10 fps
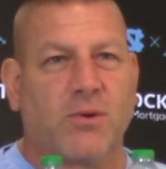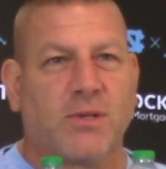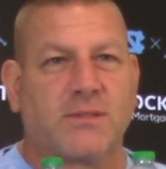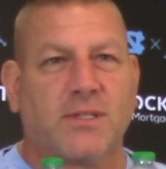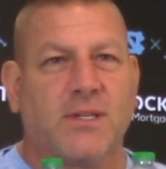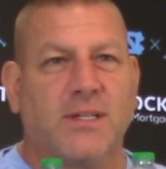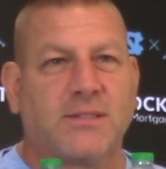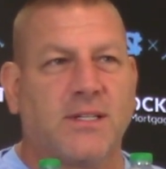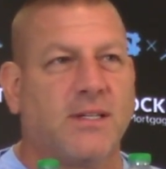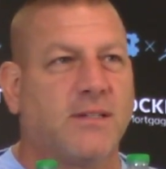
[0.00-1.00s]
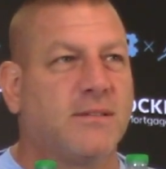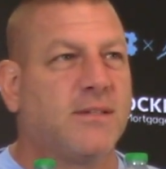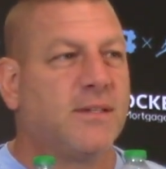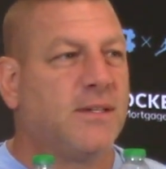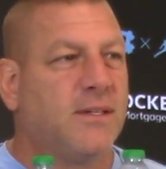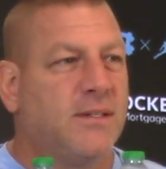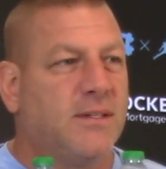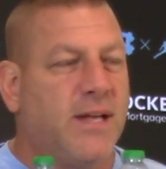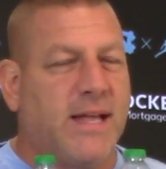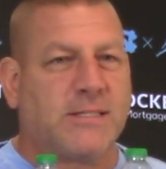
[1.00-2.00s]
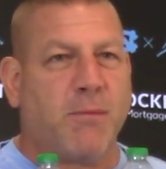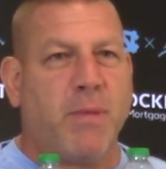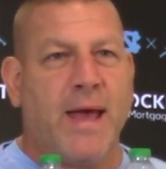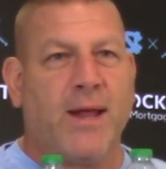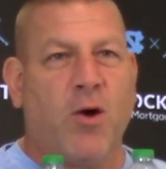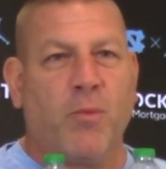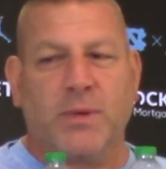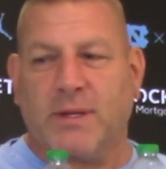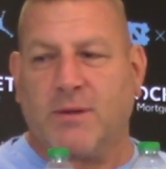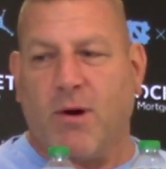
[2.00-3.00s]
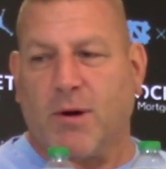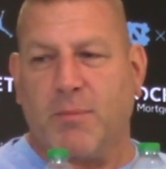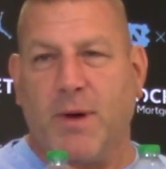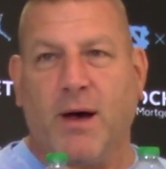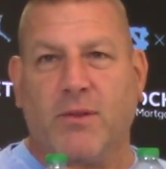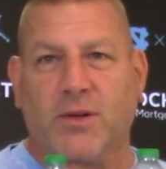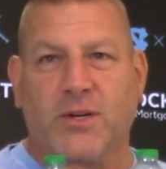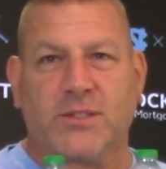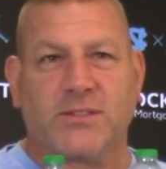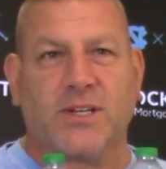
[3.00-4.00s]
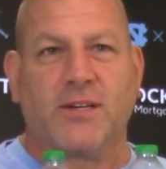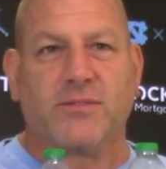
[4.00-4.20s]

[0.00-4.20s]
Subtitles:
or it's a bad omen to talk about the good stuff.